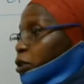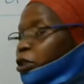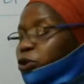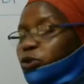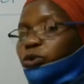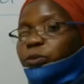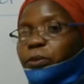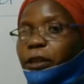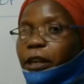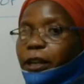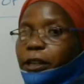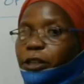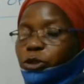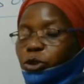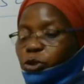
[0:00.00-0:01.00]
it will be a
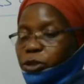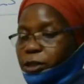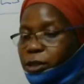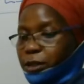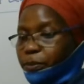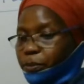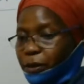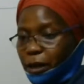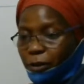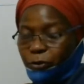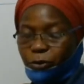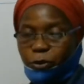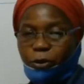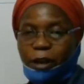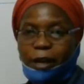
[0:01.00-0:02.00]
little simpler
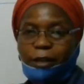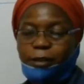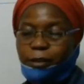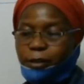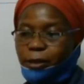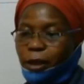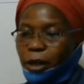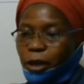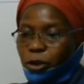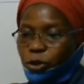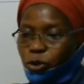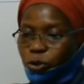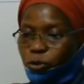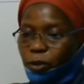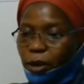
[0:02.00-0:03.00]
for us
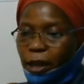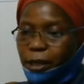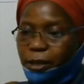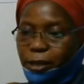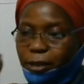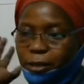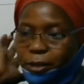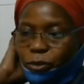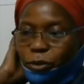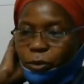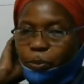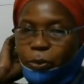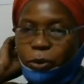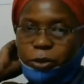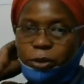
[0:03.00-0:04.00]
to write the
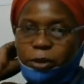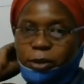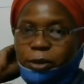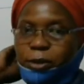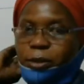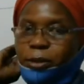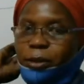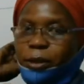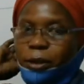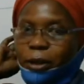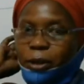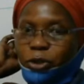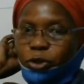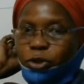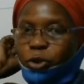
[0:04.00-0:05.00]
reports
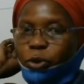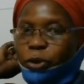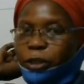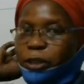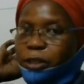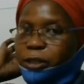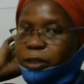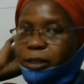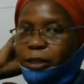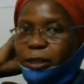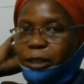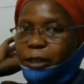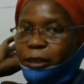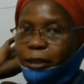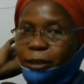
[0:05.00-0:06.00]
so
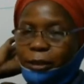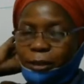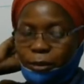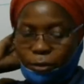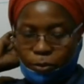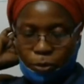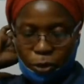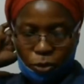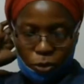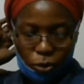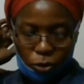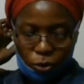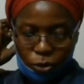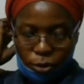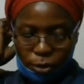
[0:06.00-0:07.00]
easily
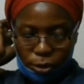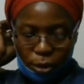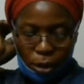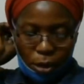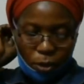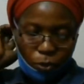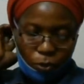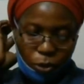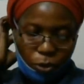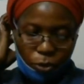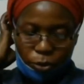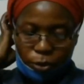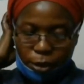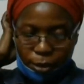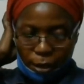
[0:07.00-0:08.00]
because we
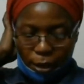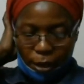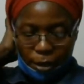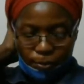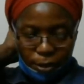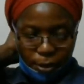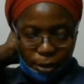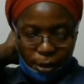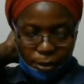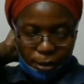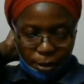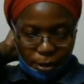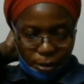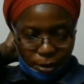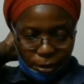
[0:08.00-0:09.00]
know the
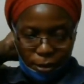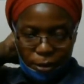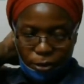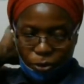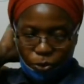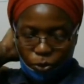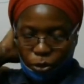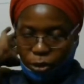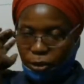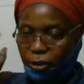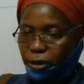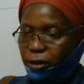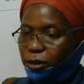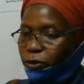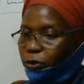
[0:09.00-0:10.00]
circumstances in which
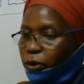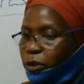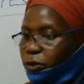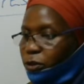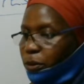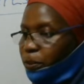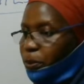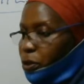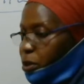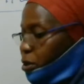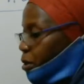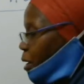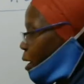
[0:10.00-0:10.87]
the different reports